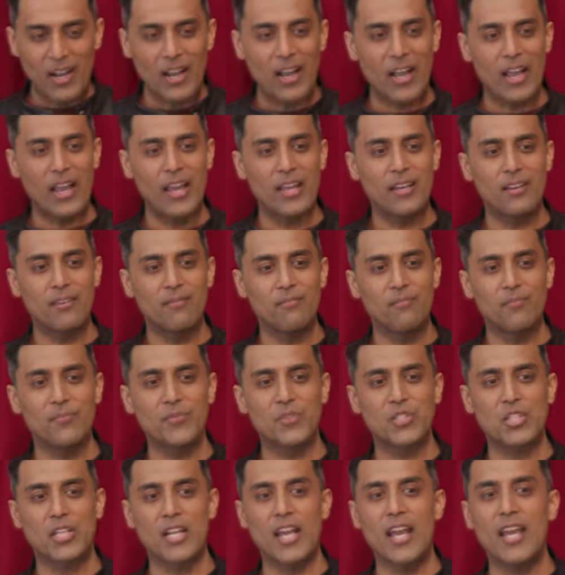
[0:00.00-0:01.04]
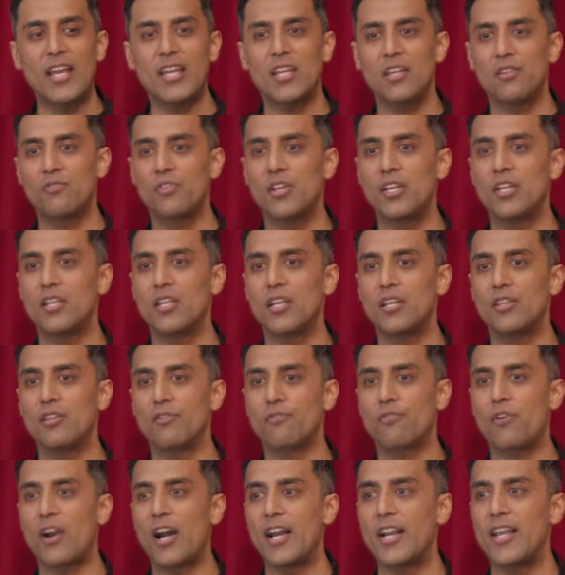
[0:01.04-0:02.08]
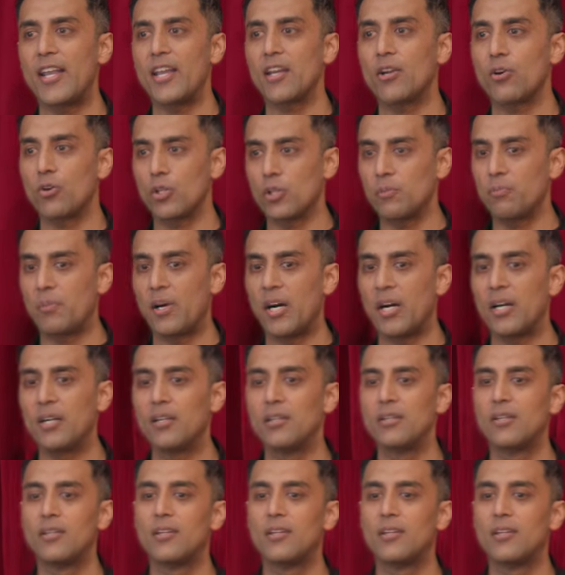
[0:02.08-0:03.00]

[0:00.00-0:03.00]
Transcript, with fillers: And today, even in the Friday khutbah,